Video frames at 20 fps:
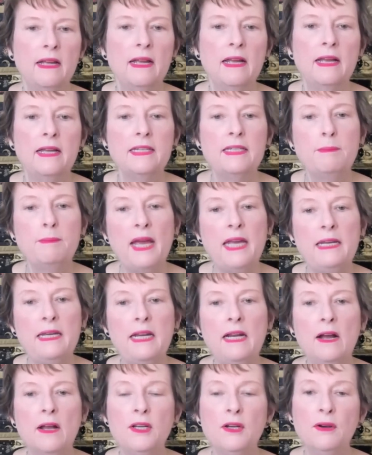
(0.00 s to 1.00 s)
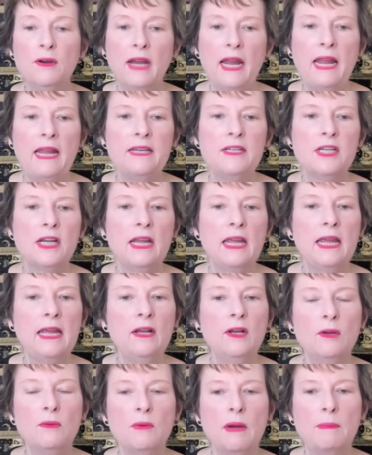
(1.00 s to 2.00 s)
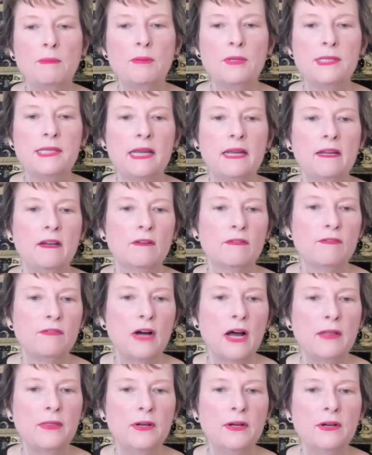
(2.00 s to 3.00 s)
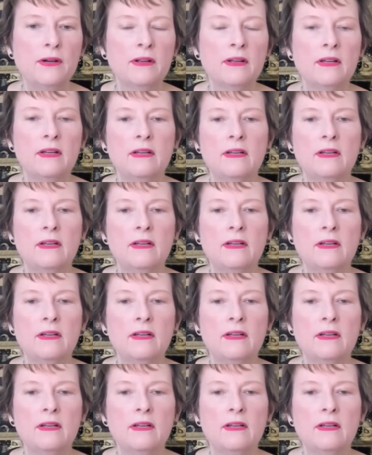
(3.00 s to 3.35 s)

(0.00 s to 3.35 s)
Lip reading: Depending on your age, a king could represent your father,